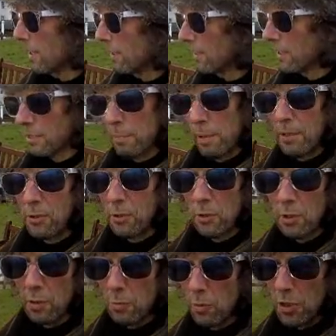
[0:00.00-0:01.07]
they spent all
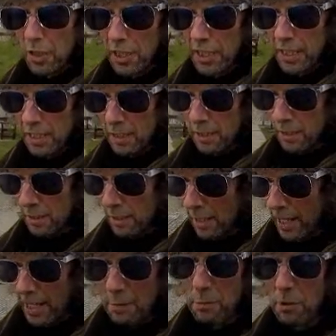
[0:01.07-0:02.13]
their working
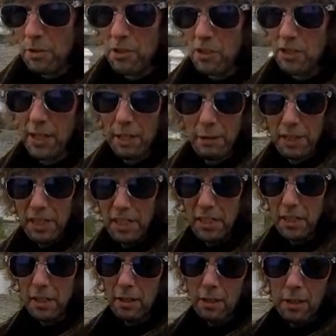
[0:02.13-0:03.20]
hours just out here,